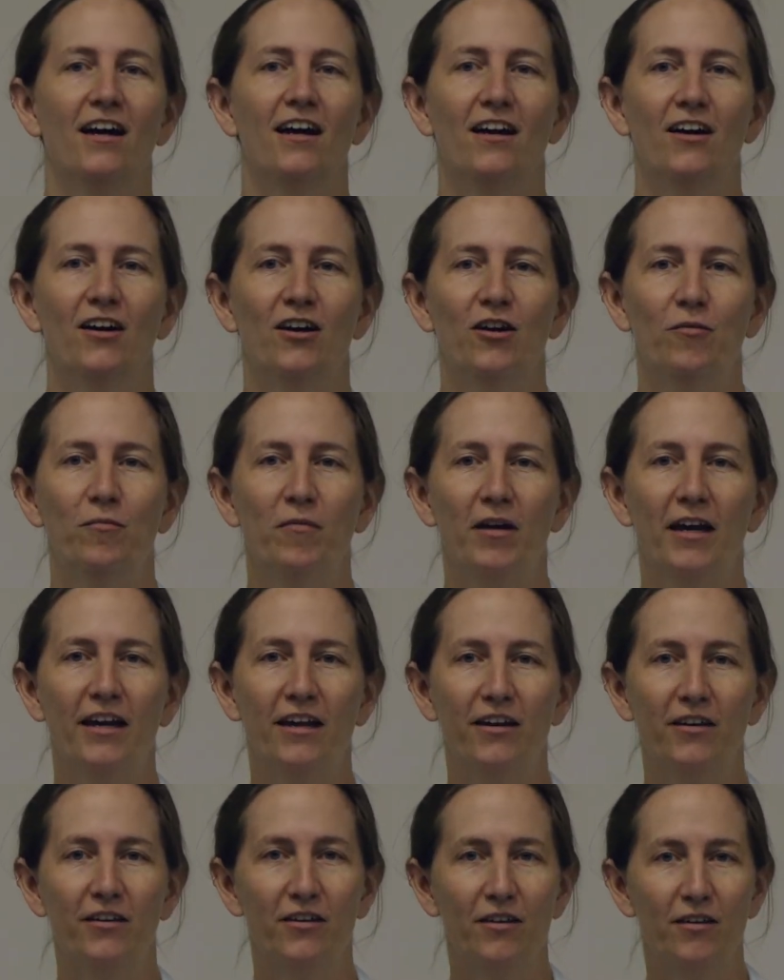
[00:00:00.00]

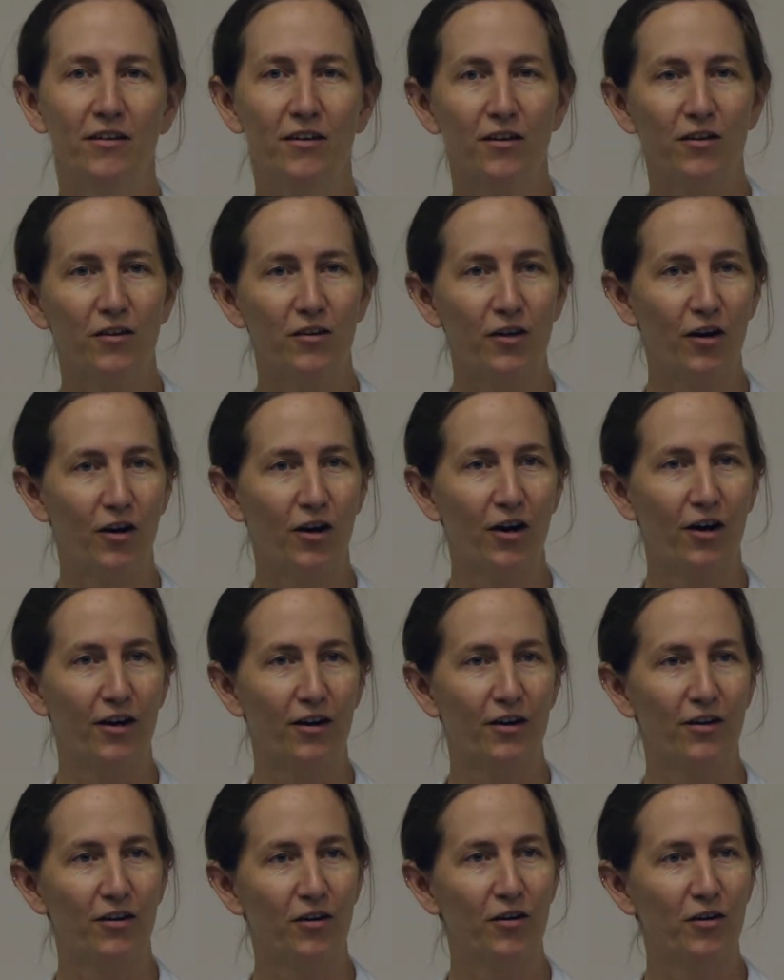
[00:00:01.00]
And there
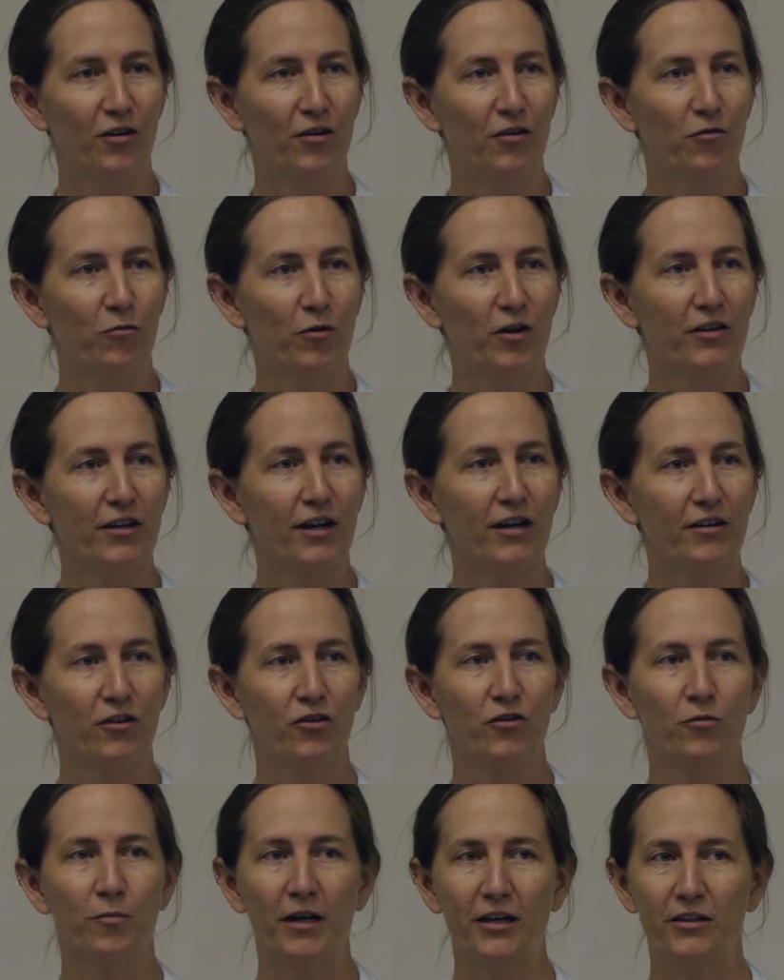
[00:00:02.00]
are, when
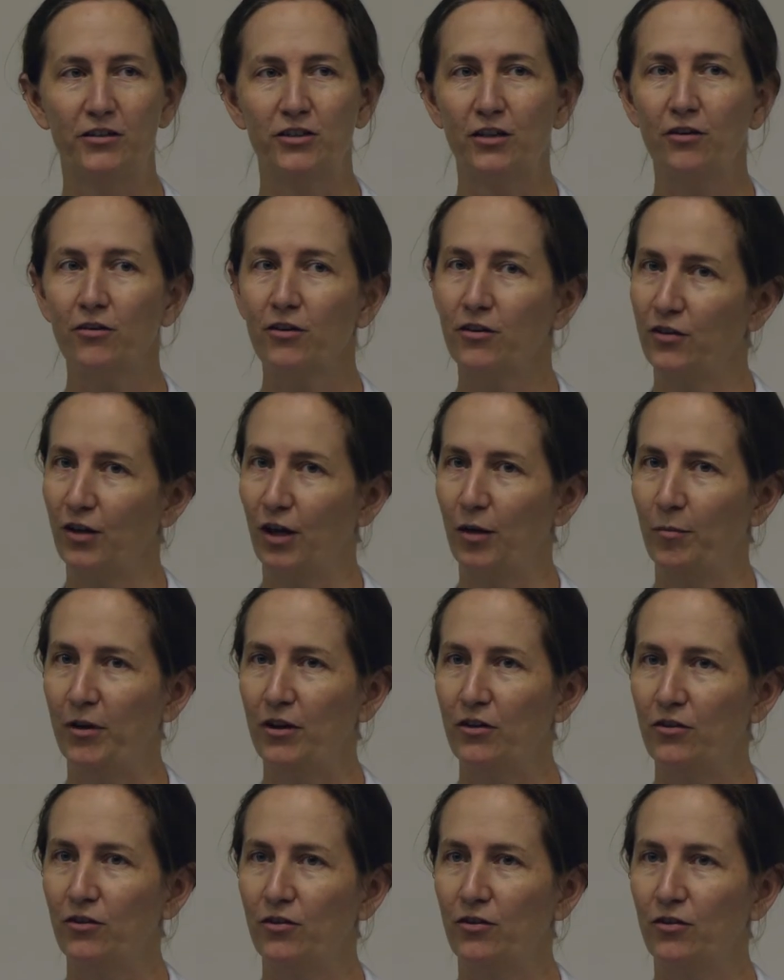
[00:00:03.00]
doctors make gender
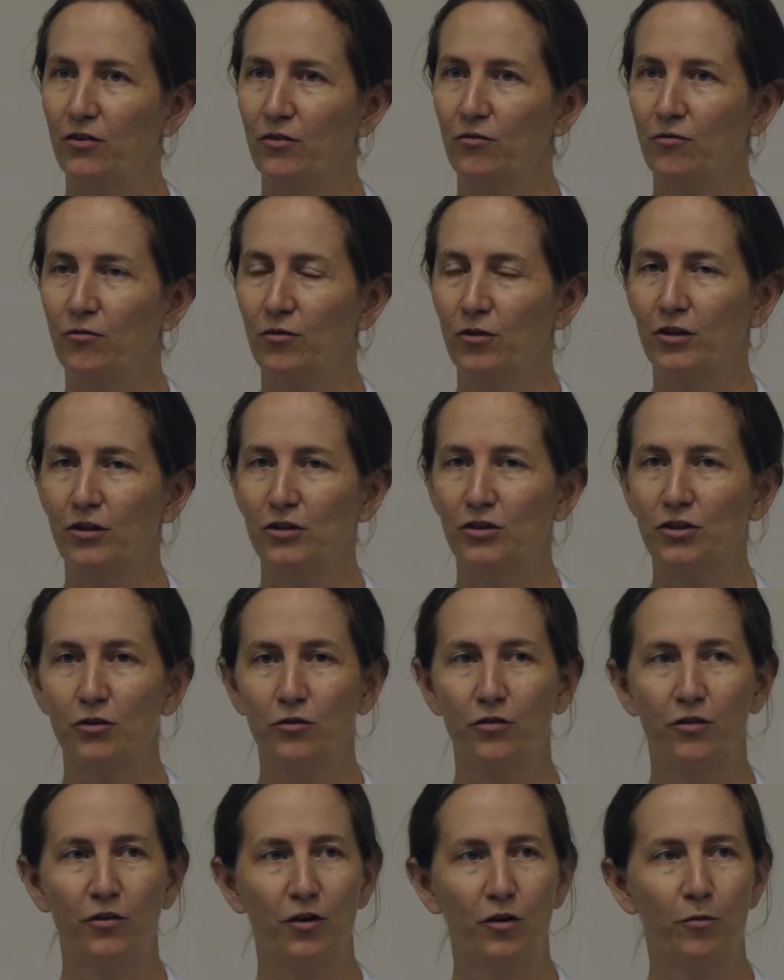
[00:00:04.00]
assignments for
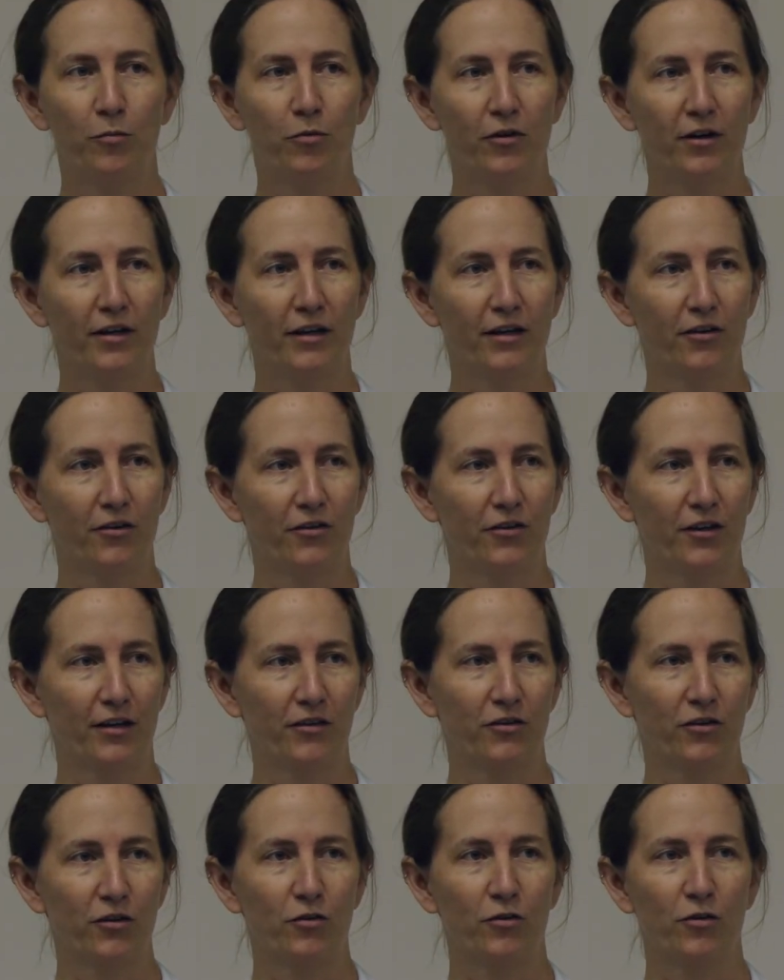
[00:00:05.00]
children that are born
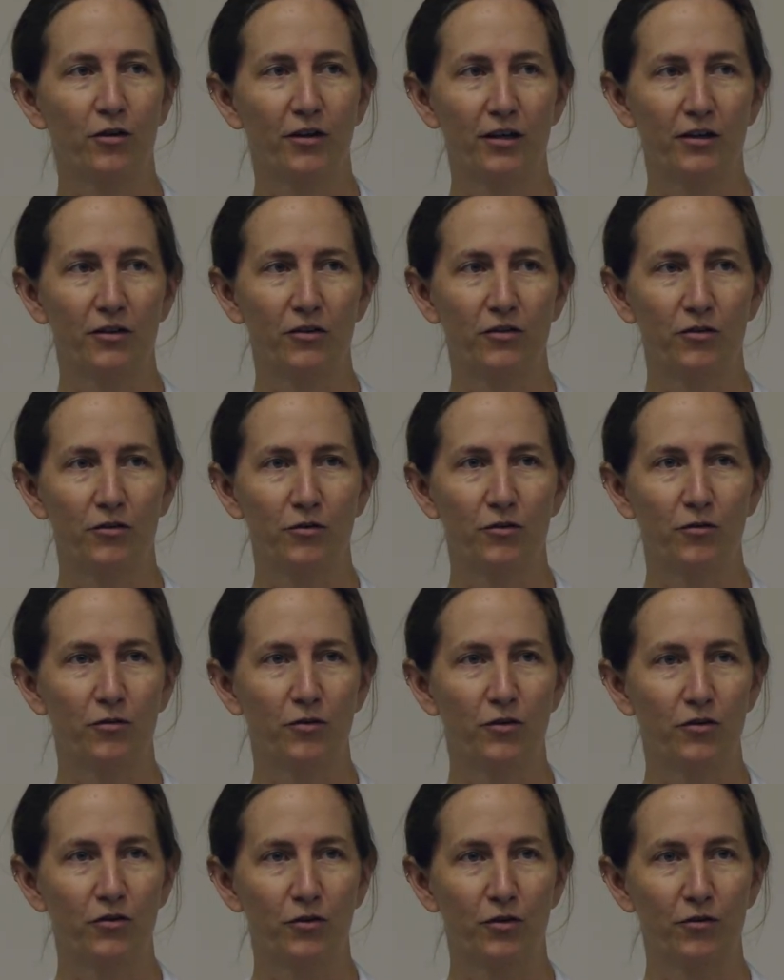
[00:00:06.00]
intersex, according to
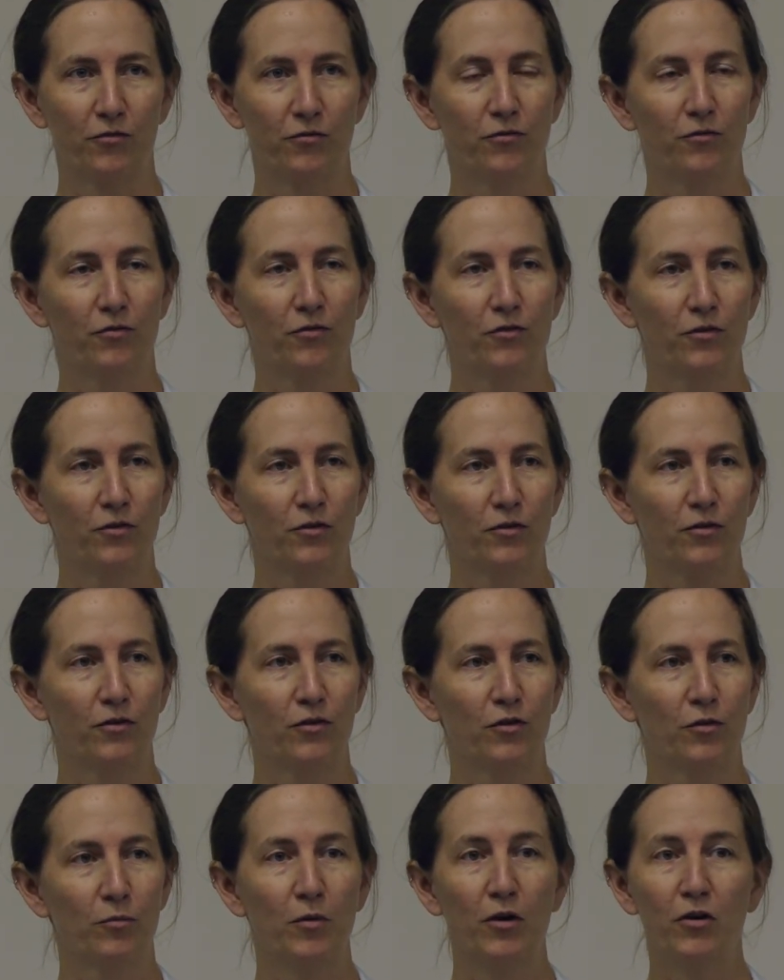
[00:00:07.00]
the sort of
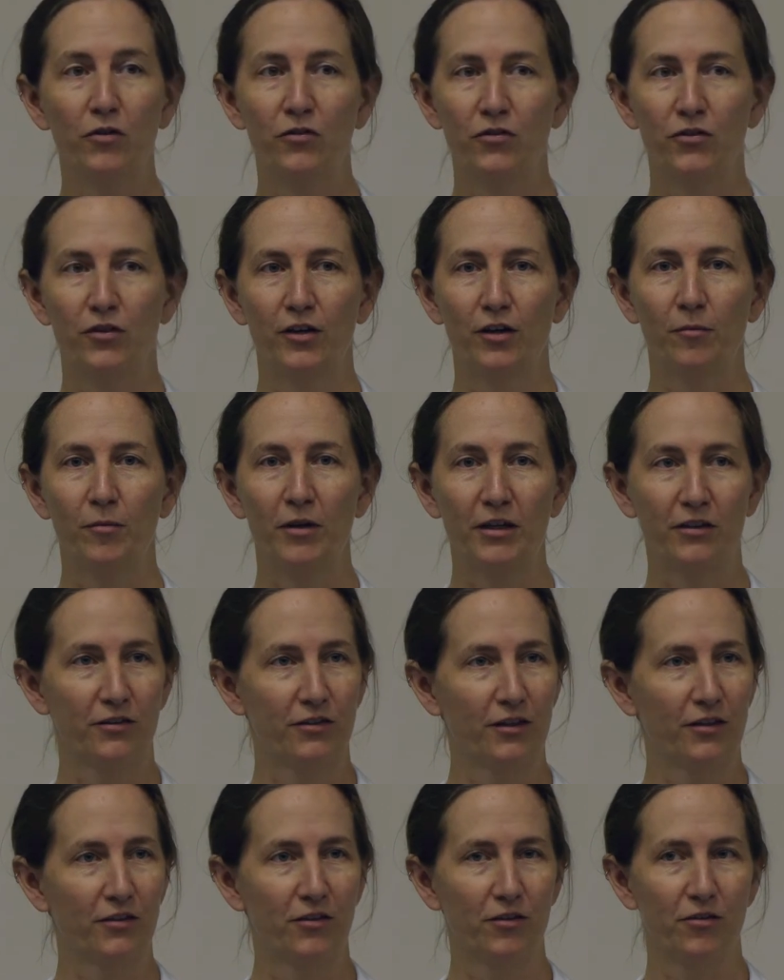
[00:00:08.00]
the most
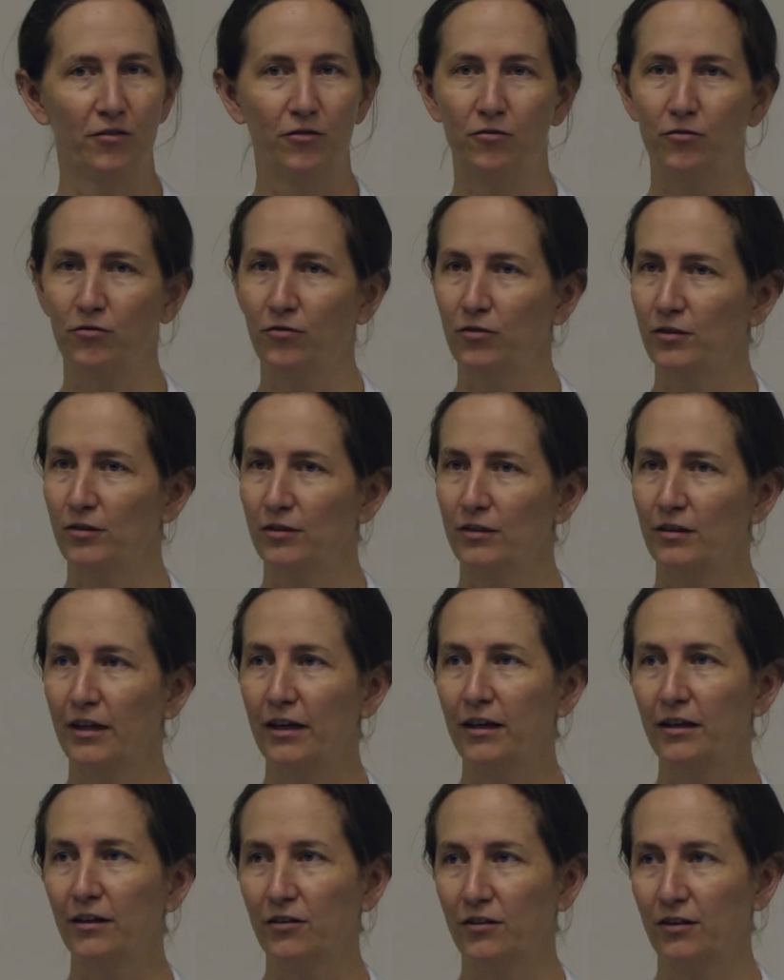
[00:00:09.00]
extensive,
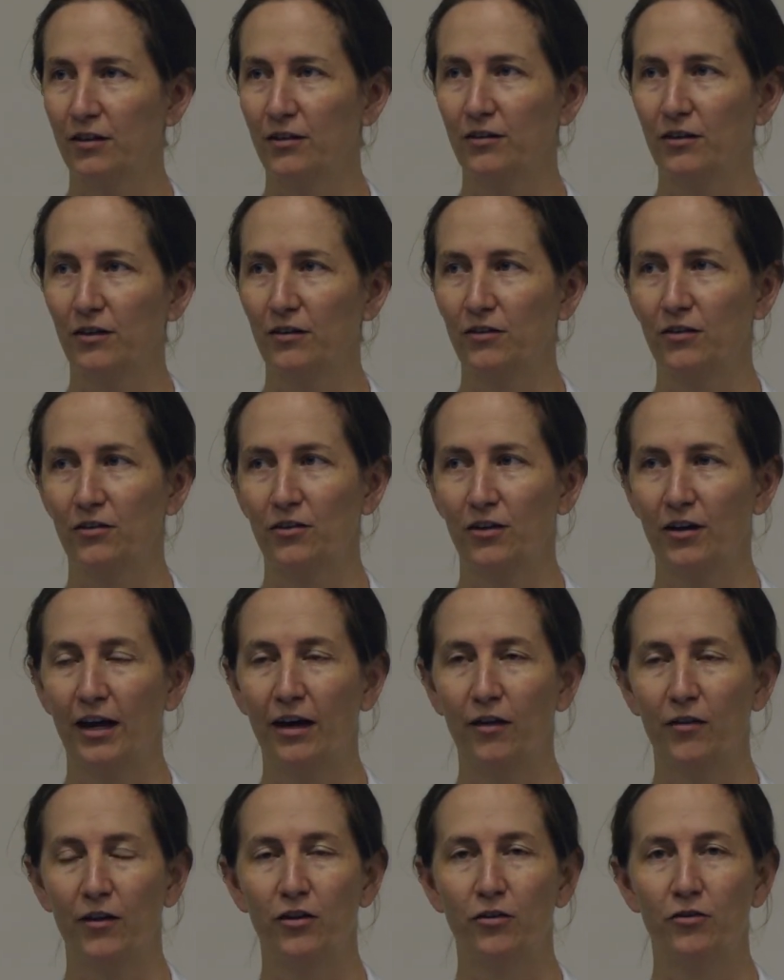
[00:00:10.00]
latest consensus on
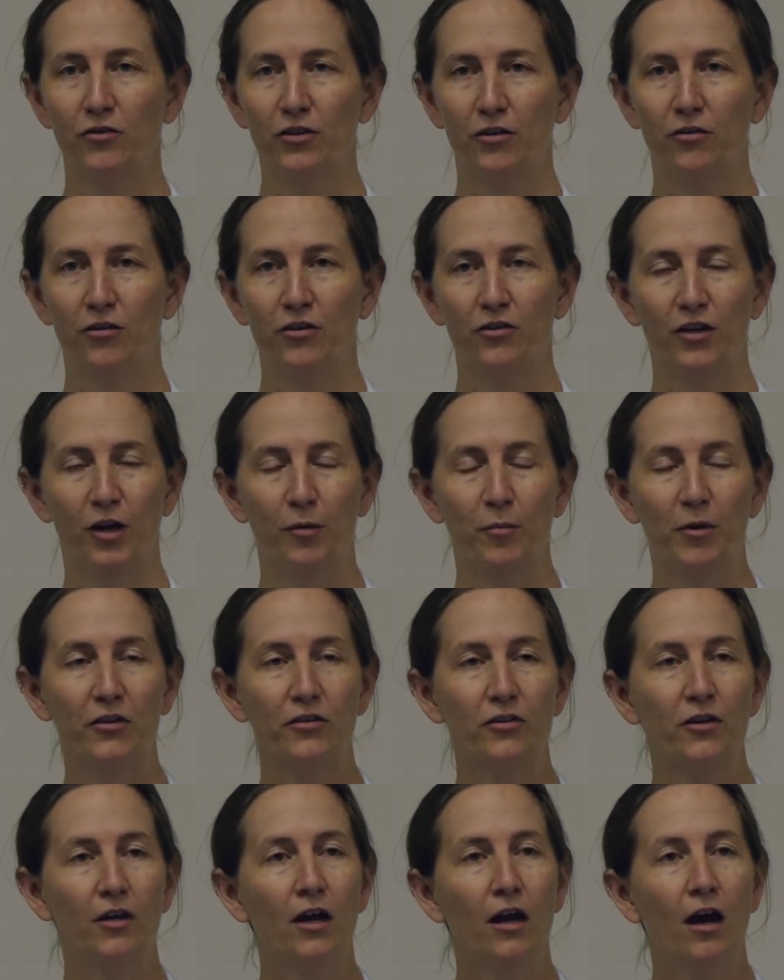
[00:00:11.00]
how they do gender
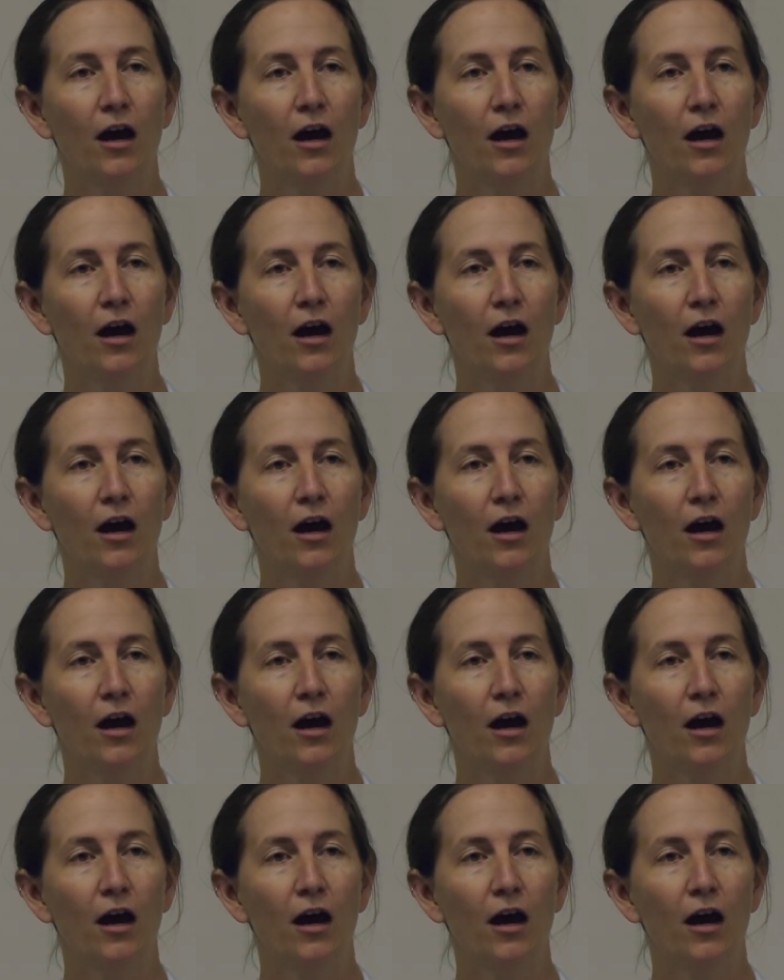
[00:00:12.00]
assignments,